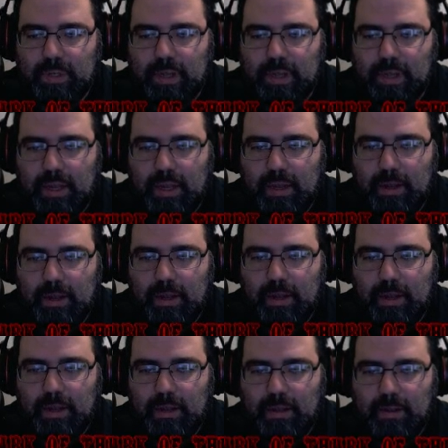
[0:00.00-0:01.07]

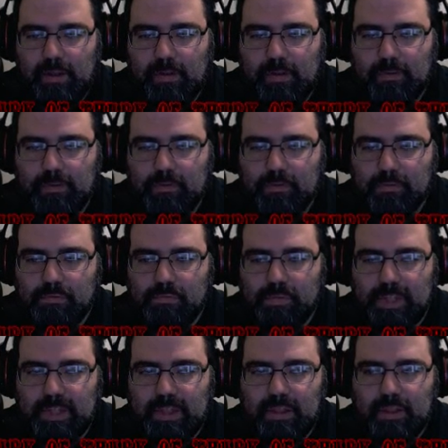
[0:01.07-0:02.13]
Uh, I
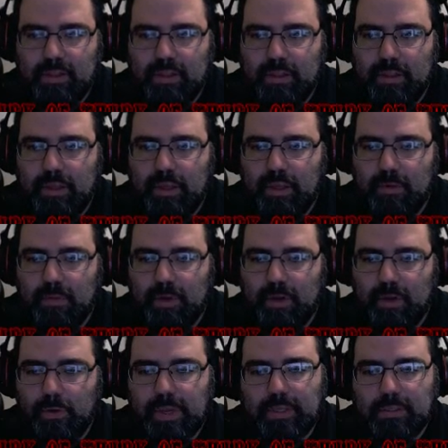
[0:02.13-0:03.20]
think I'm gonna
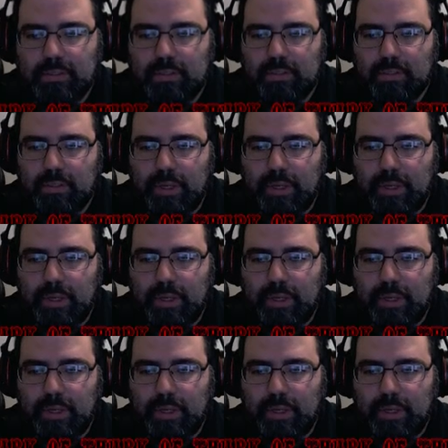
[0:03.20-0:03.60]
go east.